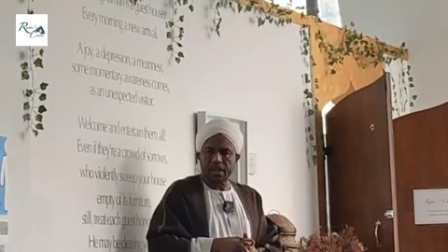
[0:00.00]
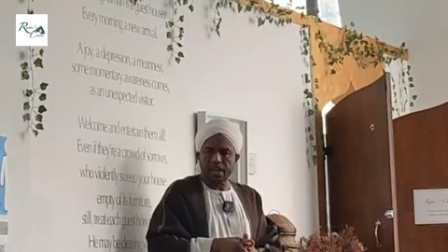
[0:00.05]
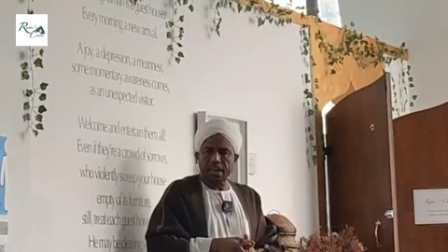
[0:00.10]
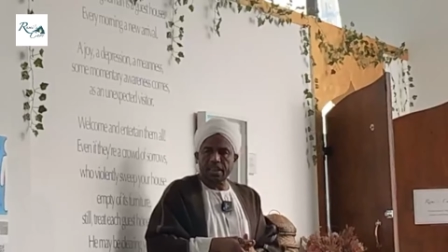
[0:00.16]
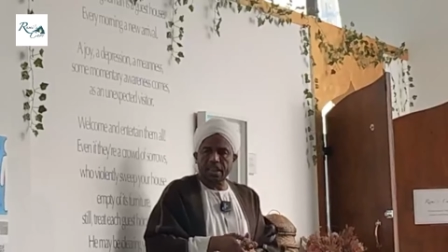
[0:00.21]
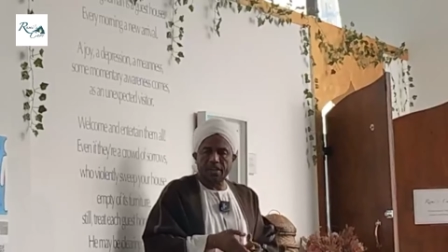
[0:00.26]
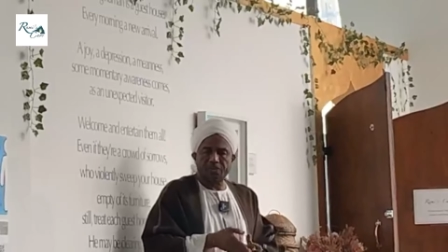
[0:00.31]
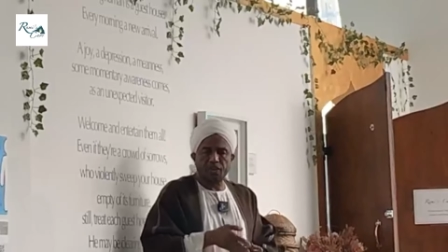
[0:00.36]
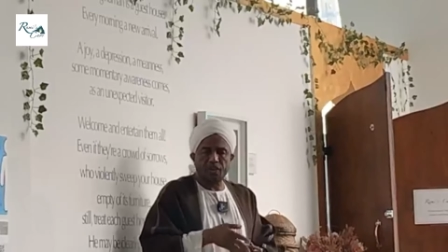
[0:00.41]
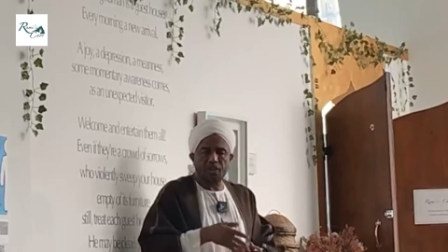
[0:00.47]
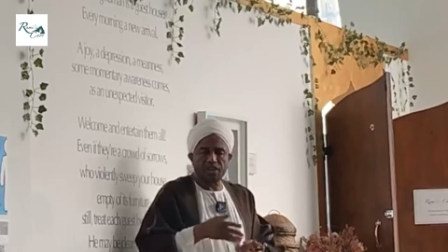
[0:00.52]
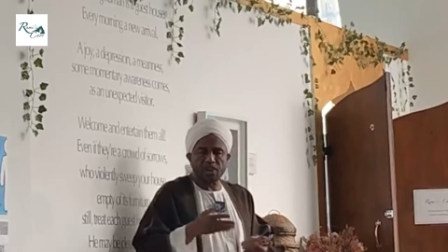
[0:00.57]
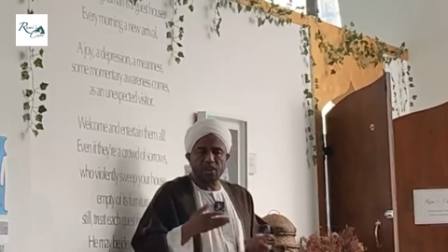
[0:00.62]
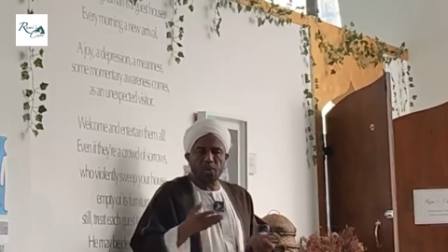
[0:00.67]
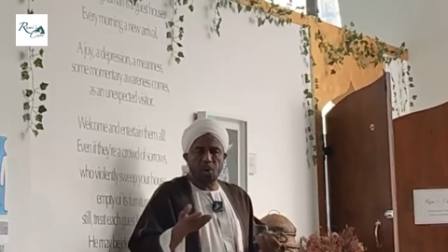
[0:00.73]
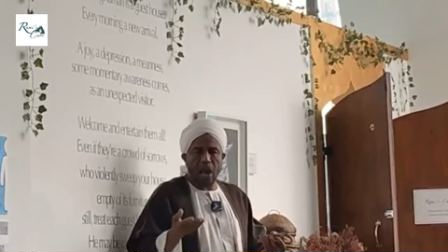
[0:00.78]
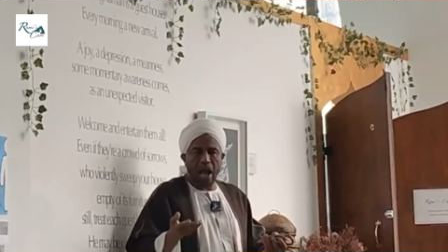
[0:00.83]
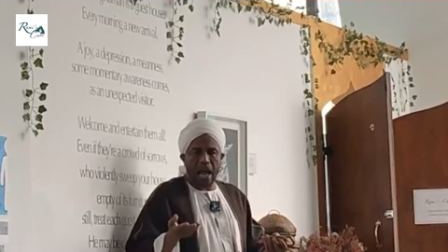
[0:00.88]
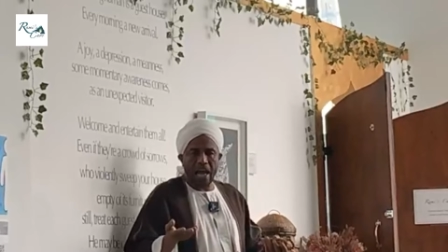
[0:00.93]
And therefore the
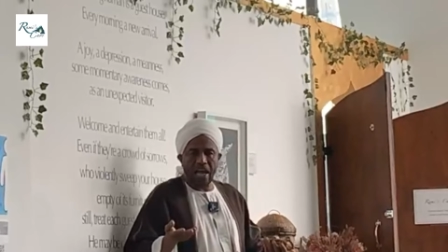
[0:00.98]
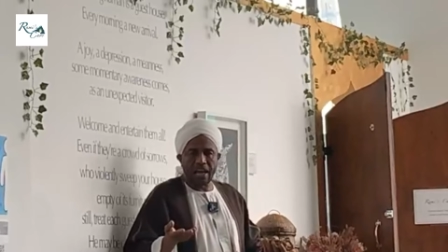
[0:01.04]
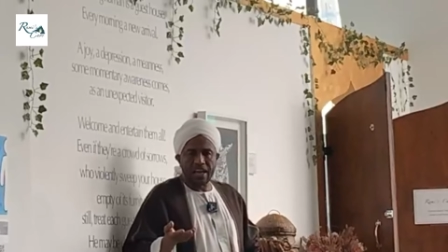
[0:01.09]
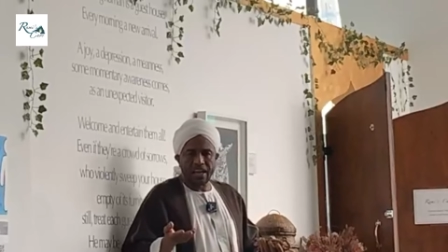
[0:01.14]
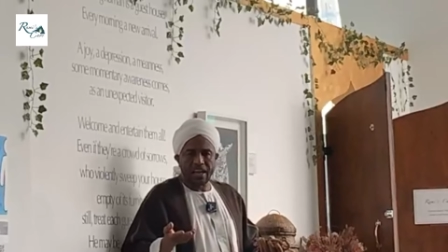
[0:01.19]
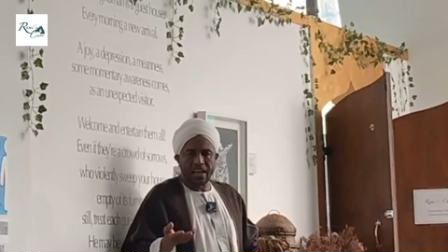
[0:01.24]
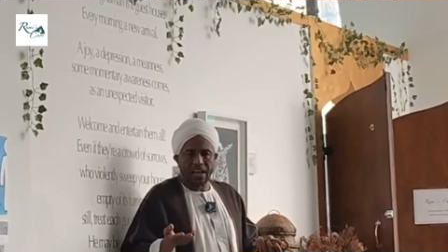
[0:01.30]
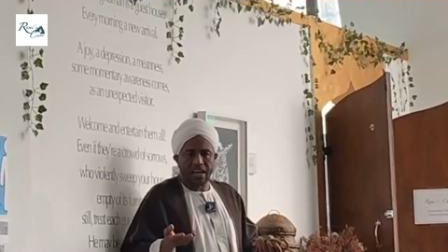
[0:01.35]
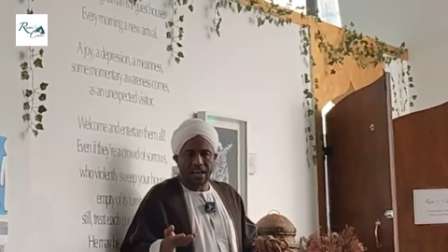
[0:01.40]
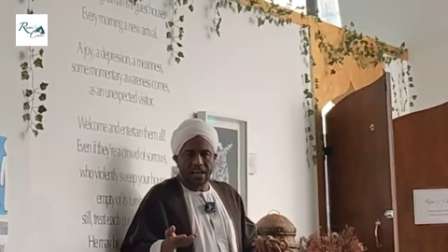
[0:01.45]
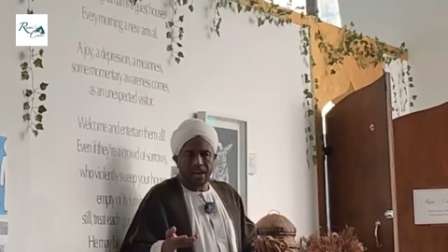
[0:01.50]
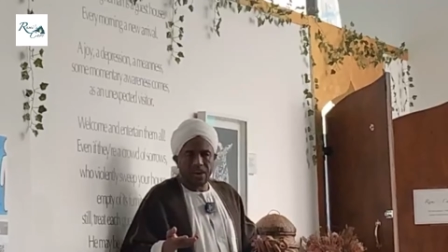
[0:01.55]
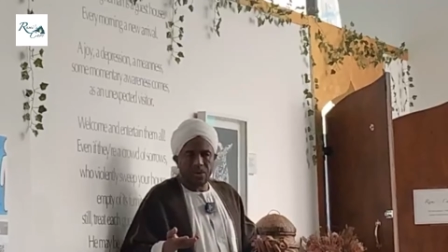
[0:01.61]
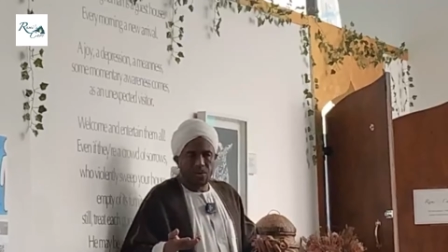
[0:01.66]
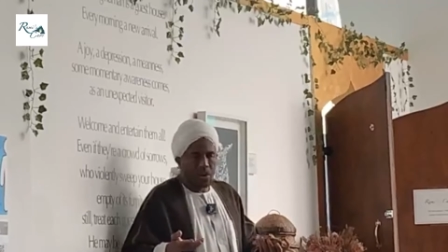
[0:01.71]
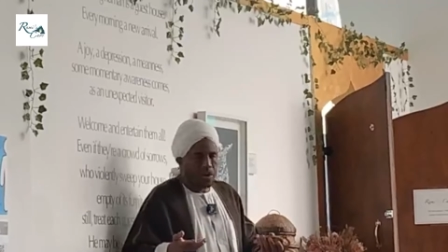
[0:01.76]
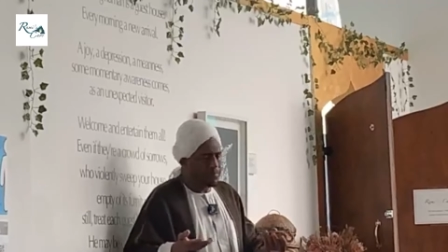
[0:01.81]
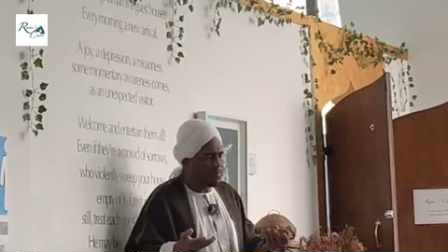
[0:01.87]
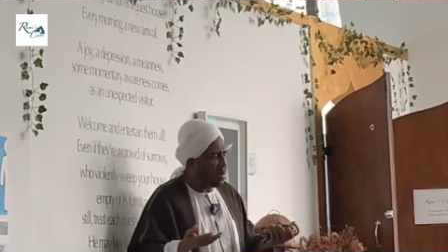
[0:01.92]
dua,
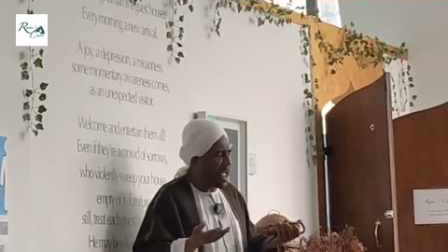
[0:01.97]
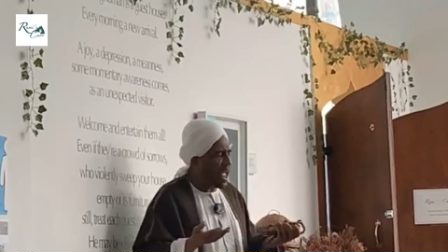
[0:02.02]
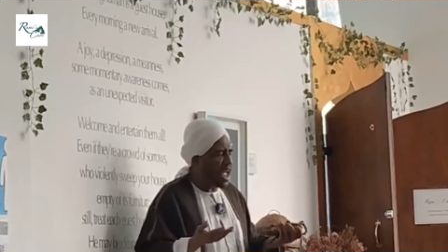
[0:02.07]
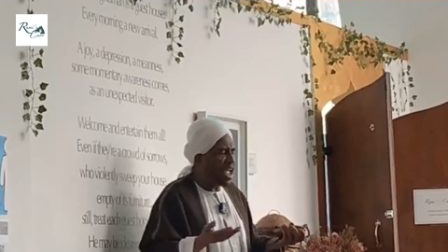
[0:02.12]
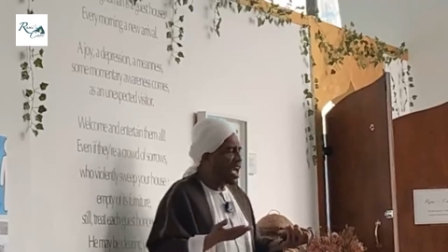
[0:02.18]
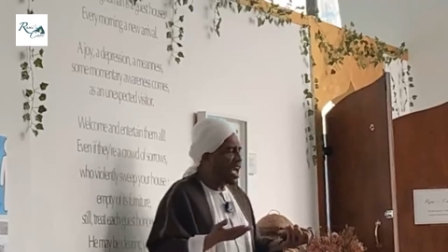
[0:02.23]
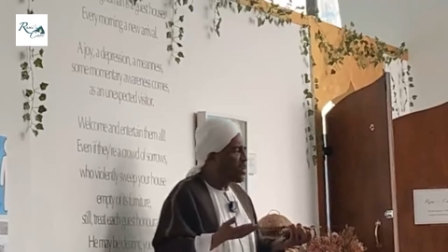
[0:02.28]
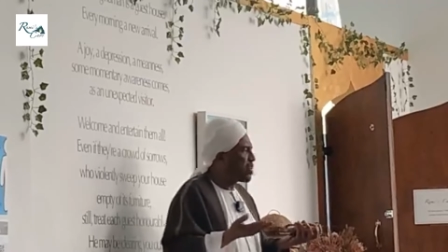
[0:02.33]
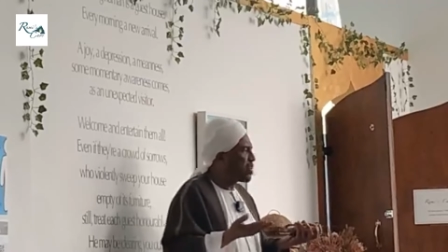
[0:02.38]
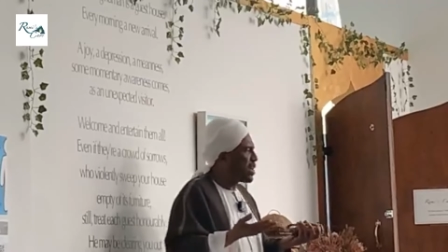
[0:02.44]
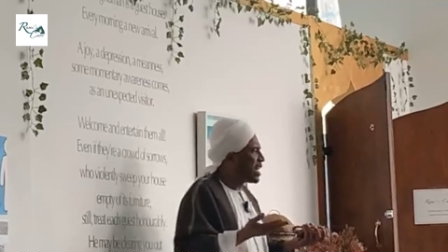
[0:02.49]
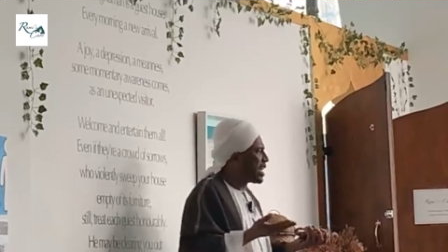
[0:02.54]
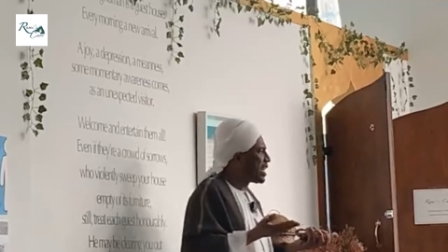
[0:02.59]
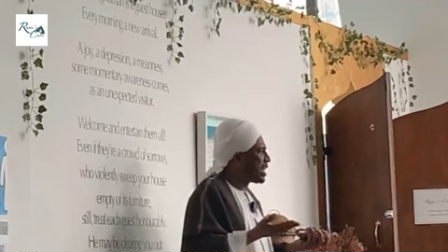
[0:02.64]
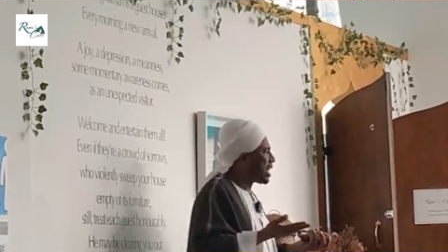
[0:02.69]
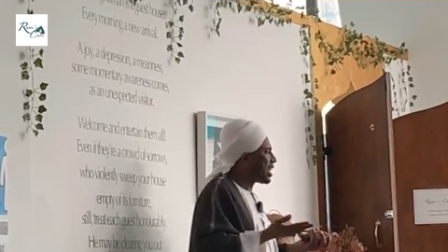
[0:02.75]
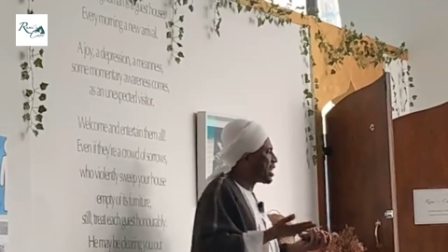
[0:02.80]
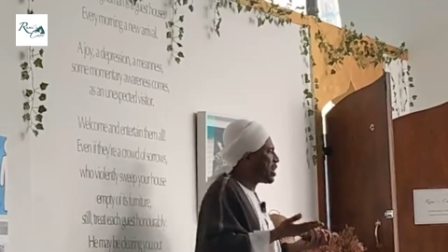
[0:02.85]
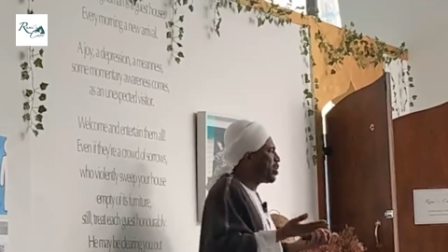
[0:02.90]
we pray and we
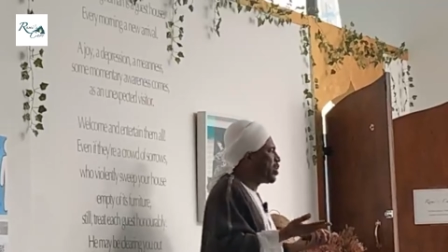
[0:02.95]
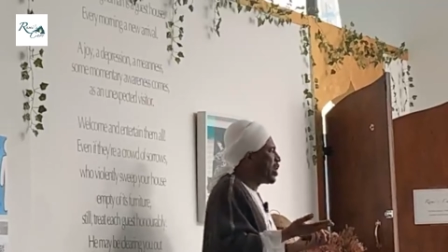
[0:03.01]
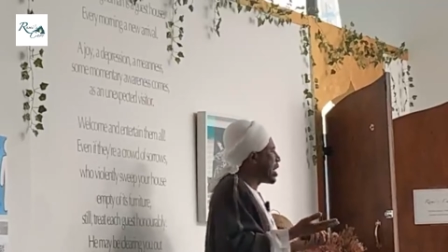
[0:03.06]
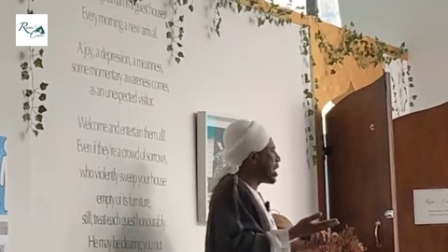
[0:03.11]
read and you